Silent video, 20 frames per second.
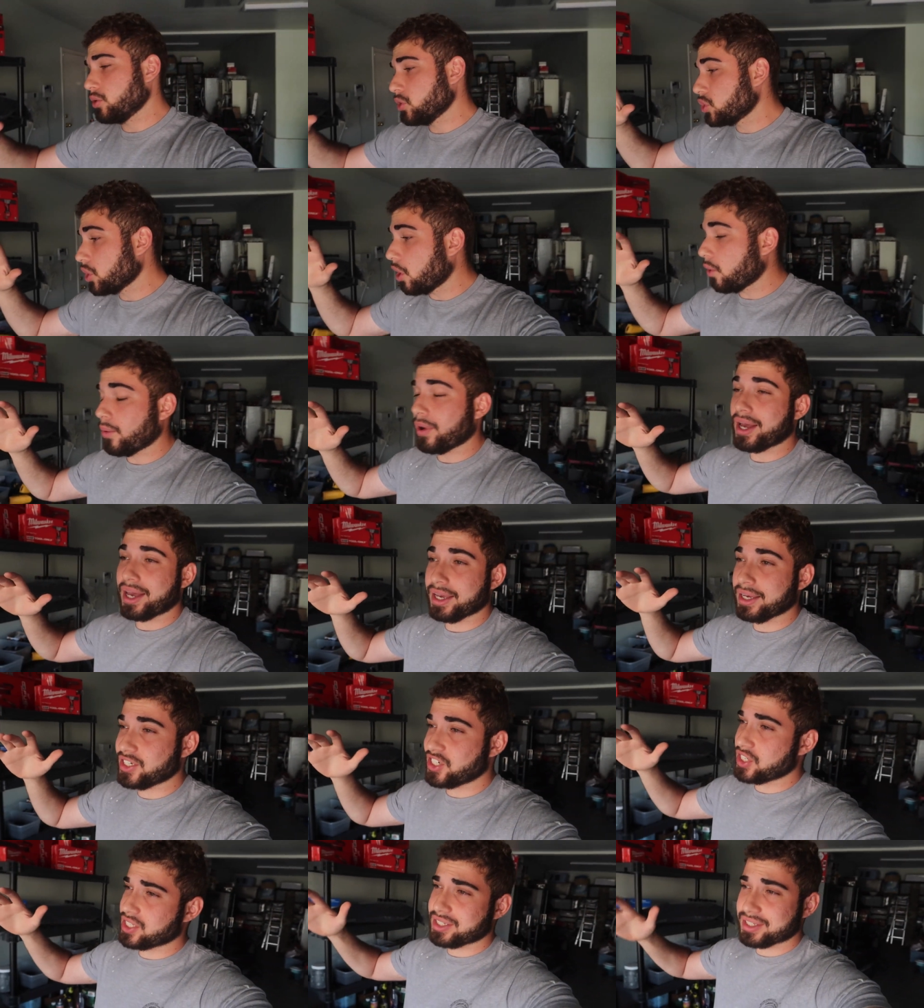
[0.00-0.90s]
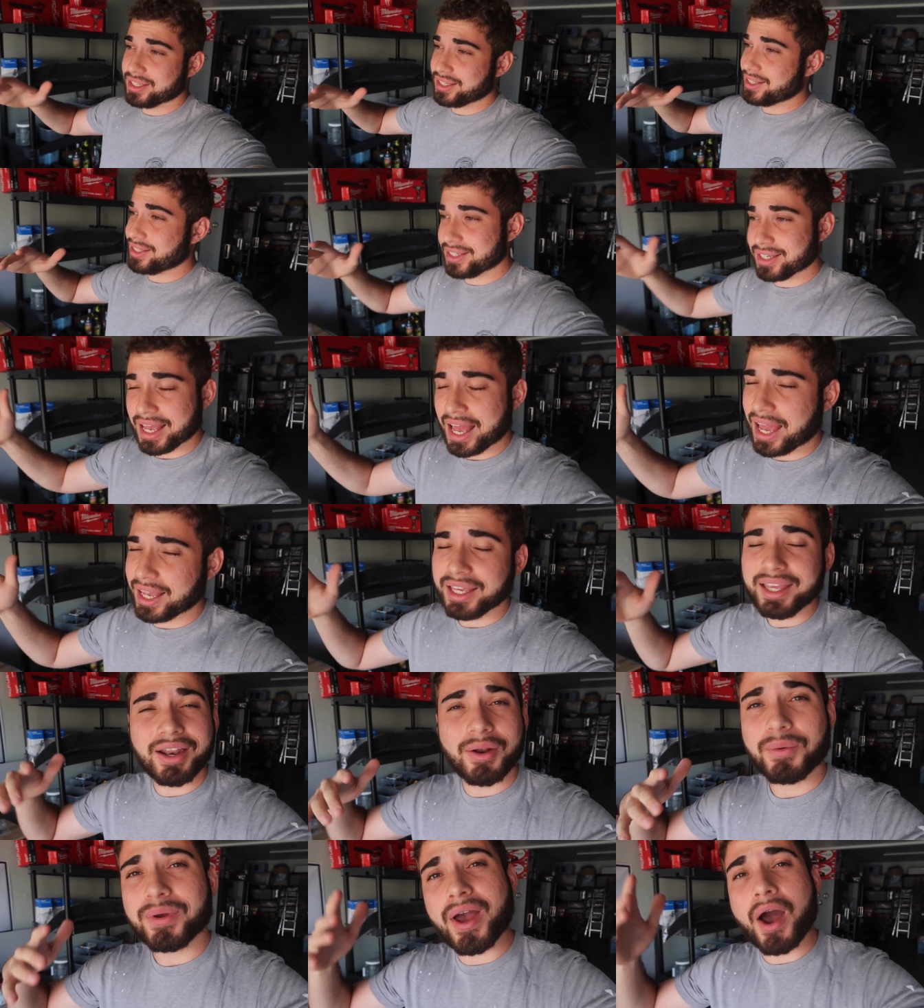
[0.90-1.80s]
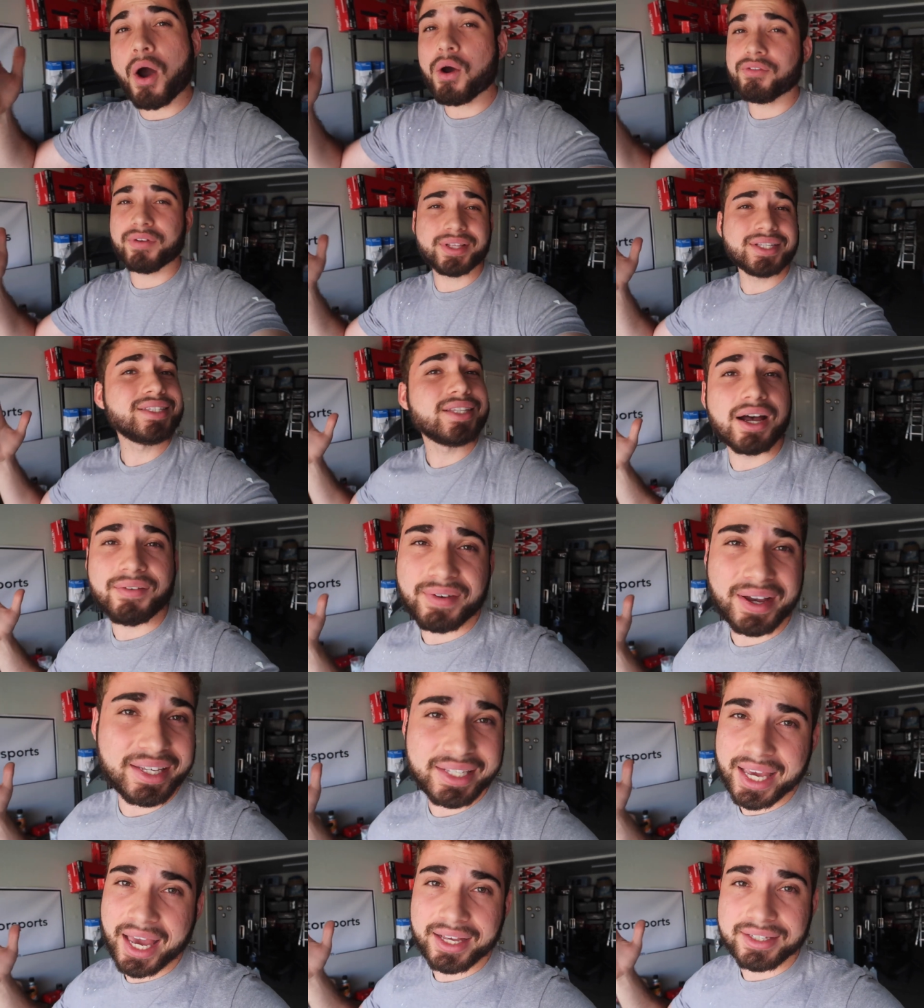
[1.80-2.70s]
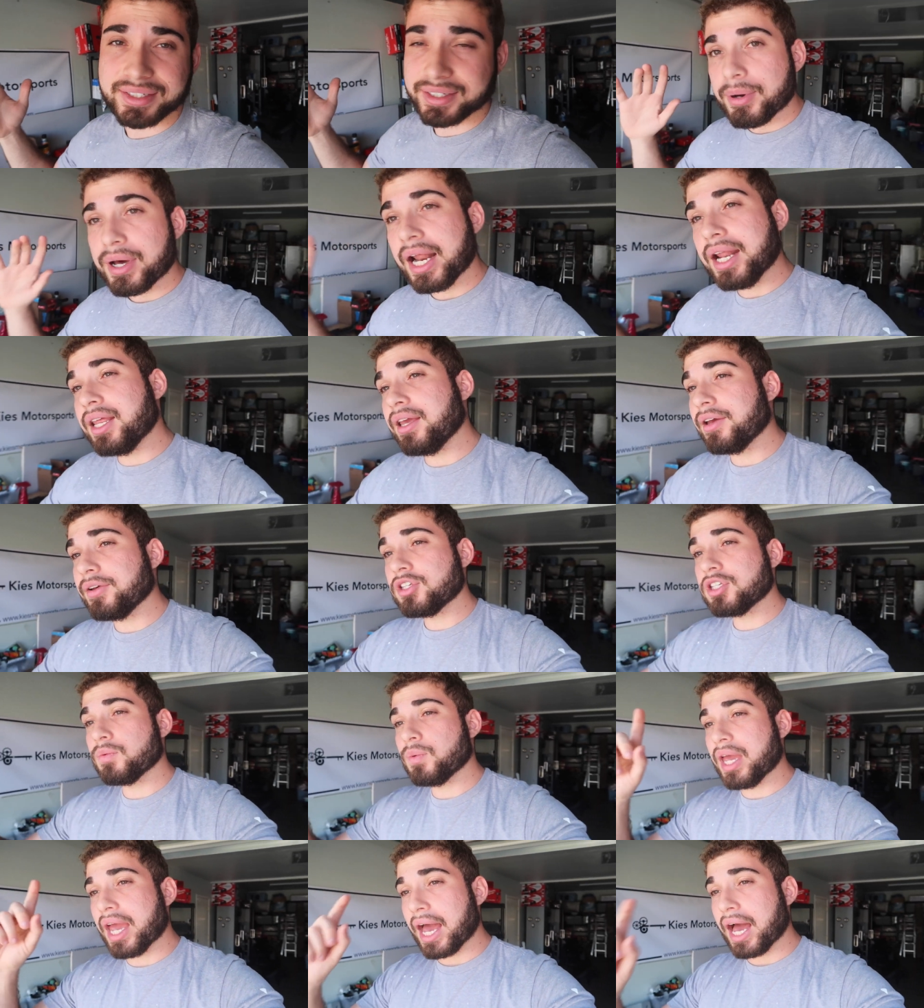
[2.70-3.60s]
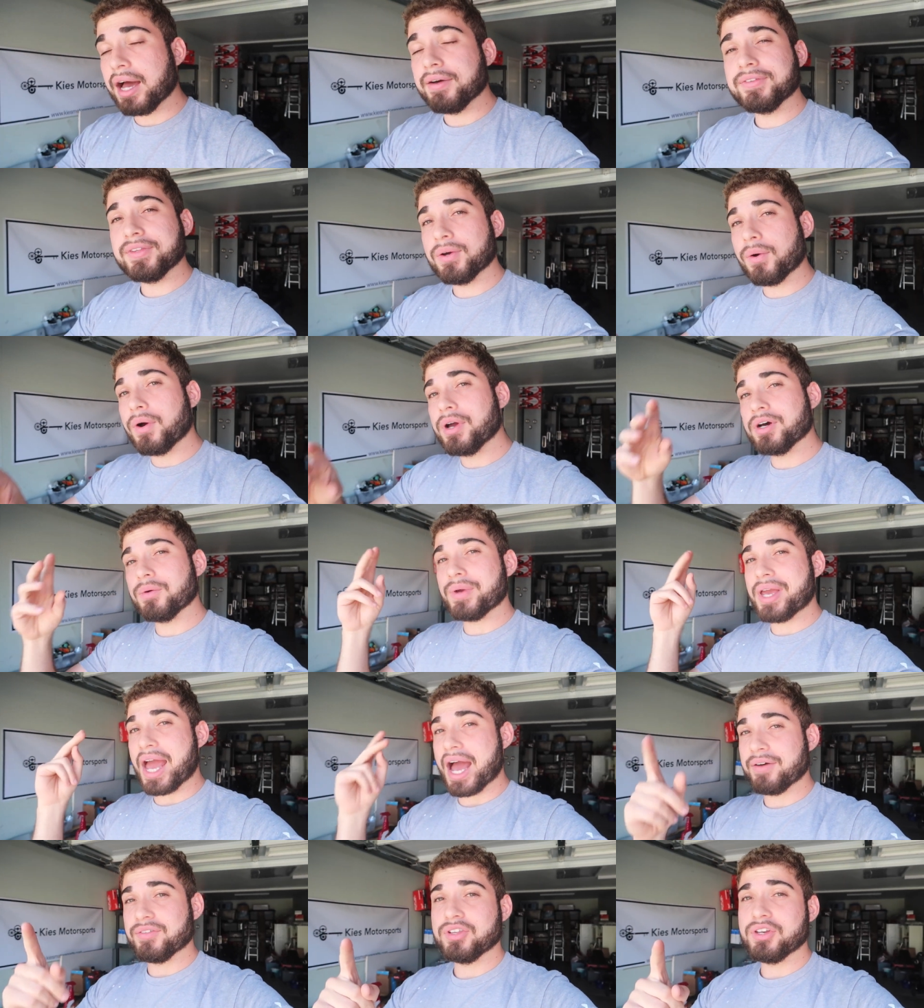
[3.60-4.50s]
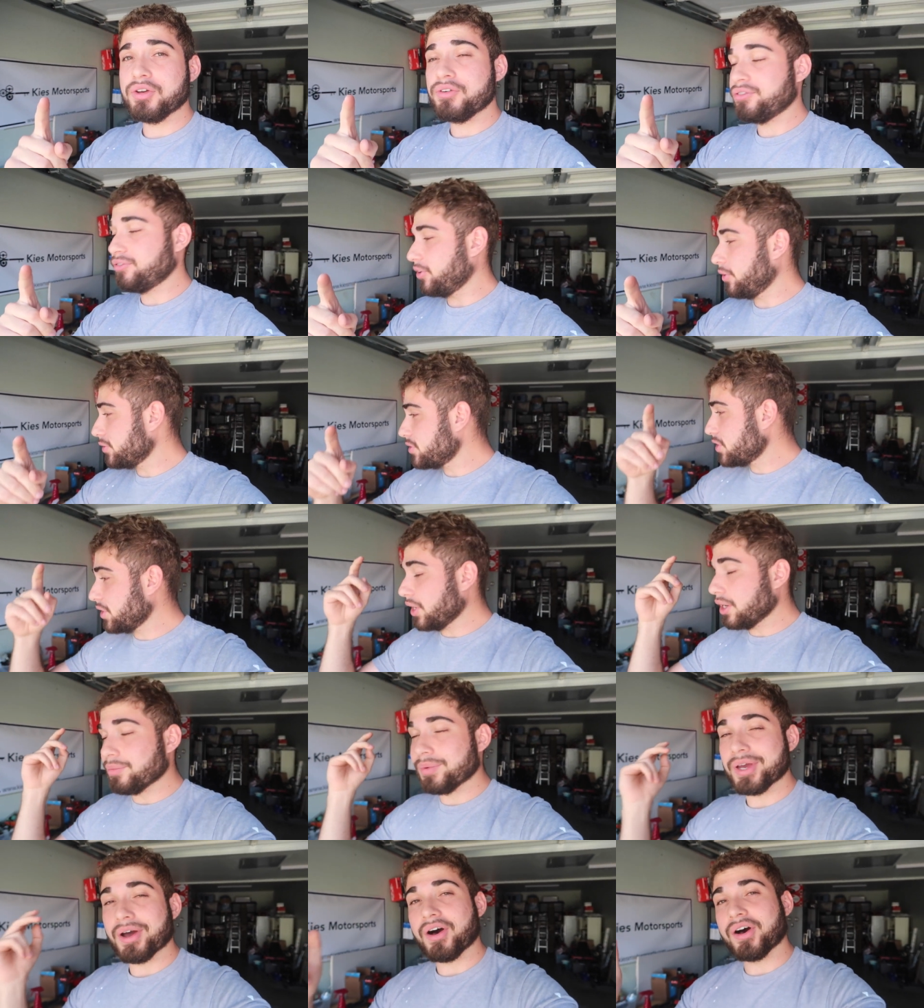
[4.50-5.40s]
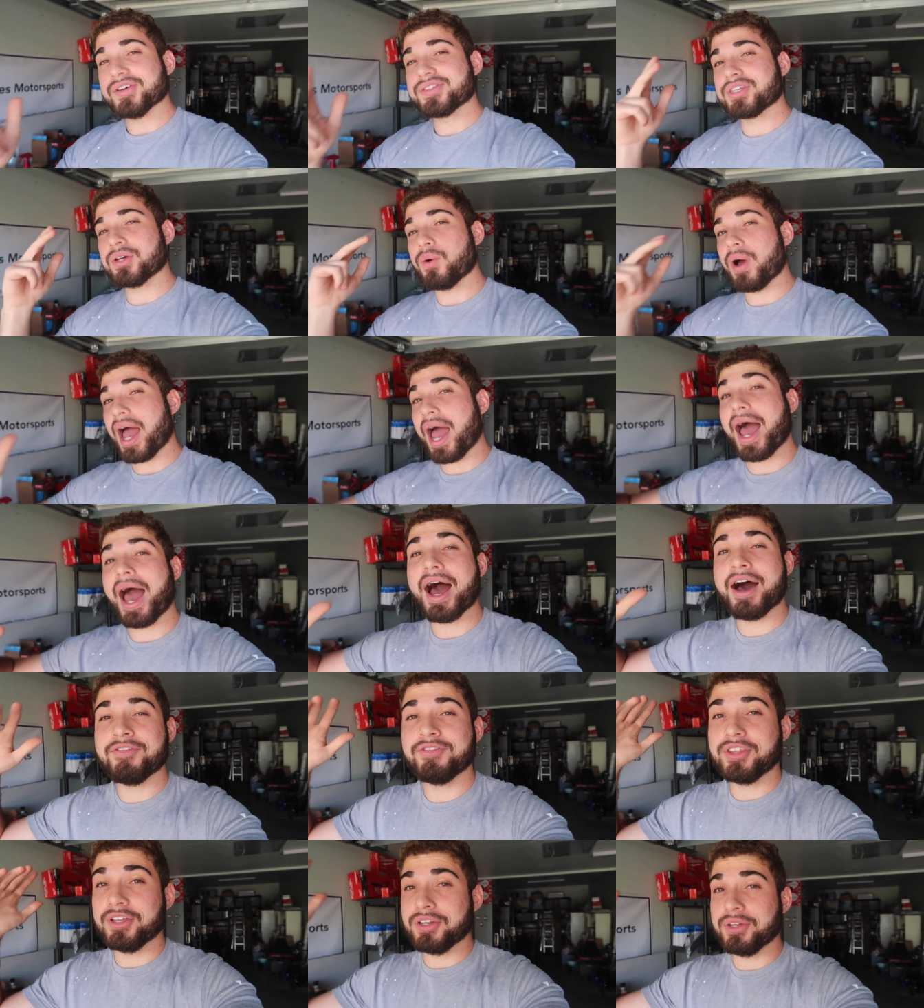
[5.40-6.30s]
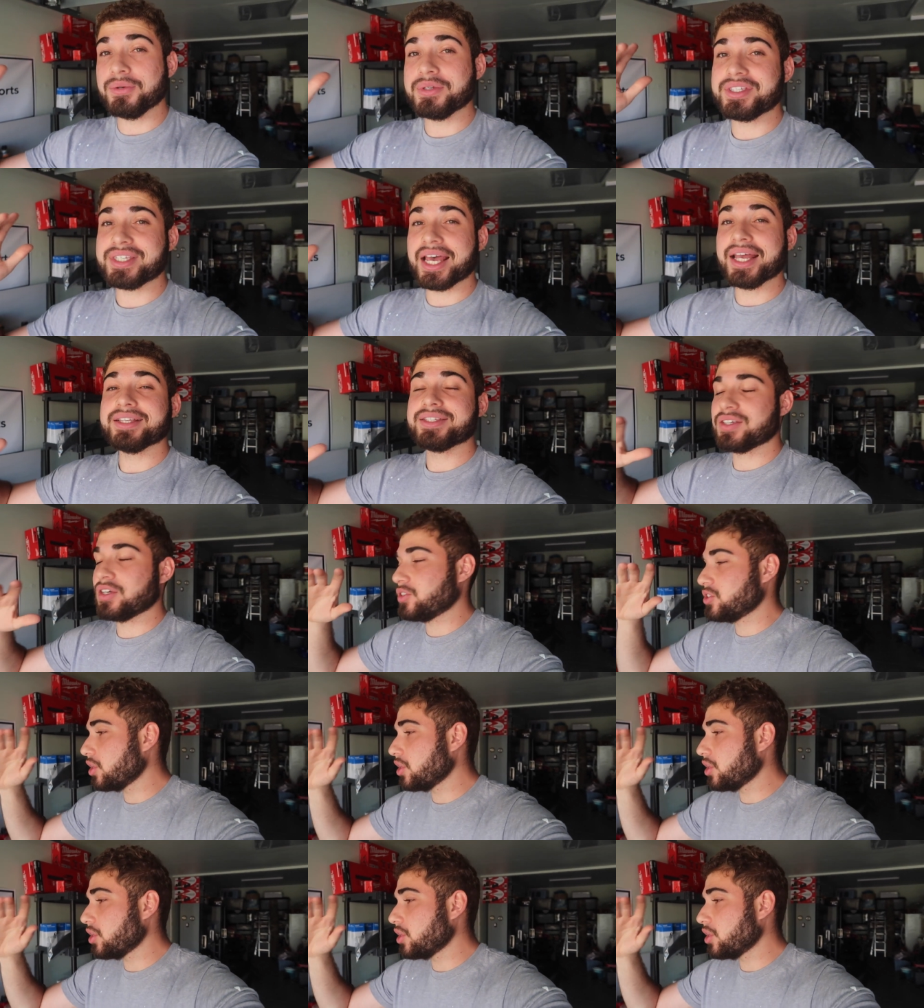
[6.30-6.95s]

So uh, it just you know, COVID stuff, I guess. But anywho, so we have the oil, we have the new filter, and we also have the new sensor.